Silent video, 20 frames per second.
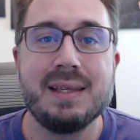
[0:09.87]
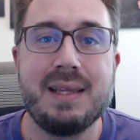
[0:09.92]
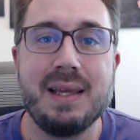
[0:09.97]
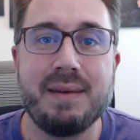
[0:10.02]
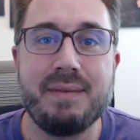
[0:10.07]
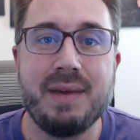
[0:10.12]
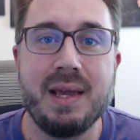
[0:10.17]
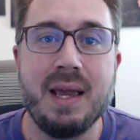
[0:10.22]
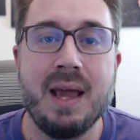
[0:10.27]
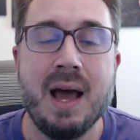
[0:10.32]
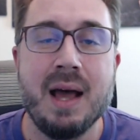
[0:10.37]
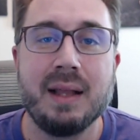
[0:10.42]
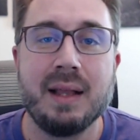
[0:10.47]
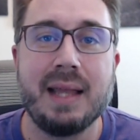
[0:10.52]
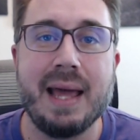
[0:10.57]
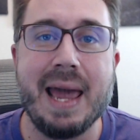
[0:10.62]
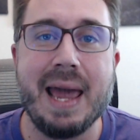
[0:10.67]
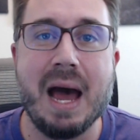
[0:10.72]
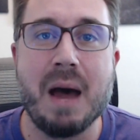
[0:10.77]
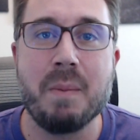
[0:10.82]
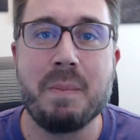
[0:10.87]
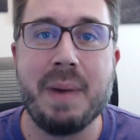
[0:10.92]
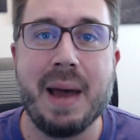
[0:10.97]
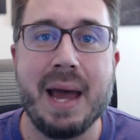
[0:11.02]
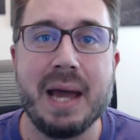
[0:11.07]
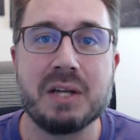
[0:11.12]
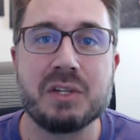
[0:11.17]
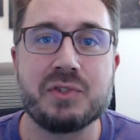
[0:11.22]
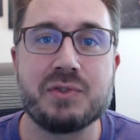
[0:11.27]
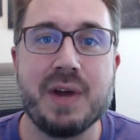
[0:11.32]
Divi layout
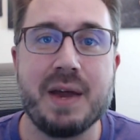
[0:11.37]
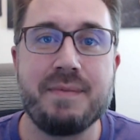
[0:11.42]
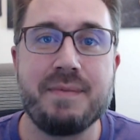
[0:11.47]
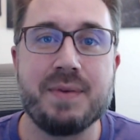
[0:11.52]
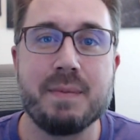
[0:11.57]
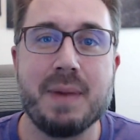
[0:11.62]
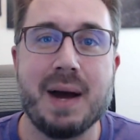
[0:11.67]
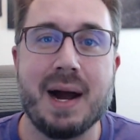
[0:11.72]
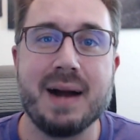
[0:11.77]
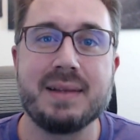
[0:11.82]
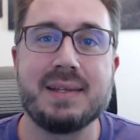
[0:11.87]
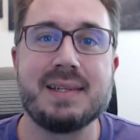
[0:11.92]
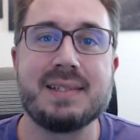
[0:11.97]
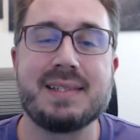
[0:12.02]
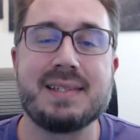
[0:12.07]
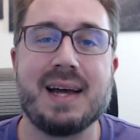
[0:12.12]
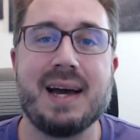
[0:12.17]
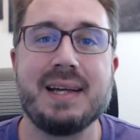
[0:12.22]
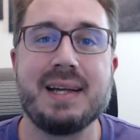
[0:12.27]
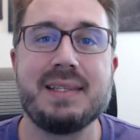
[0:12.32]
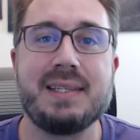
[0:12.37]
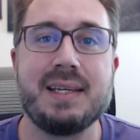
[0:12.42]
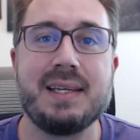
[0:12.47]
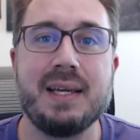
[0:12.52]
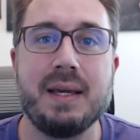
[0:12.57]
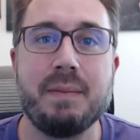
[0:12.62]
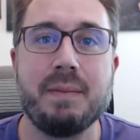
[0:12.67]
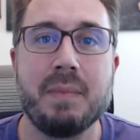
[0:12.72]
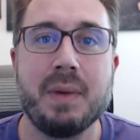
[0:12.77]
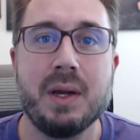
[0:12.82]
pack straight from our design
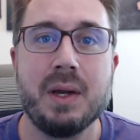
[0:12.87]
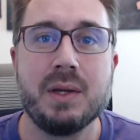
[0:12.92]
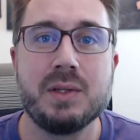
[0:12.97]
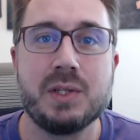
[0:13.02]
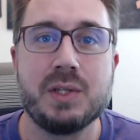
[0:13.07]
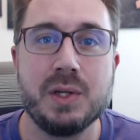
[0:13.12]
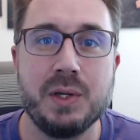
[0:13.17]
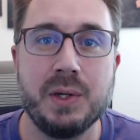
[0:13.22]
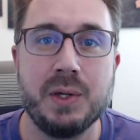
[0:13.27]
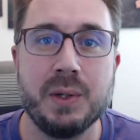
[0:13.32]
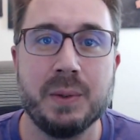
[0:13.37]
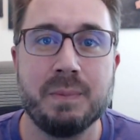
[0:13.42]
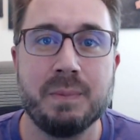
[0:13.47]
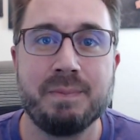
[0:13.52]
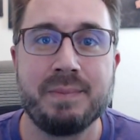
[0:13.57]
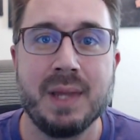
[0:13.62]
team to you.